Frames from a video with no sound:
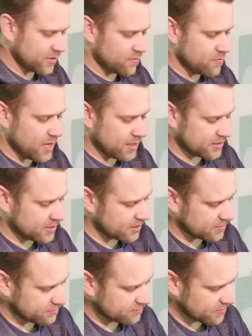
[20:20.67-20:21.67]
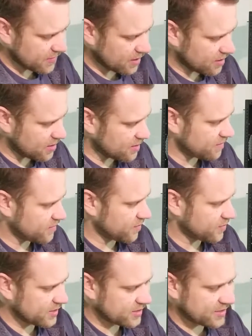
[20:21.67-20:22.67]
mess of a
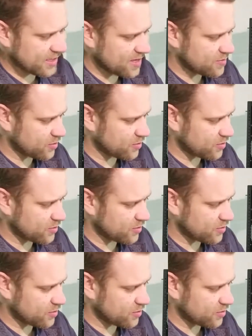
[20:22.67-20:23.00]
PCI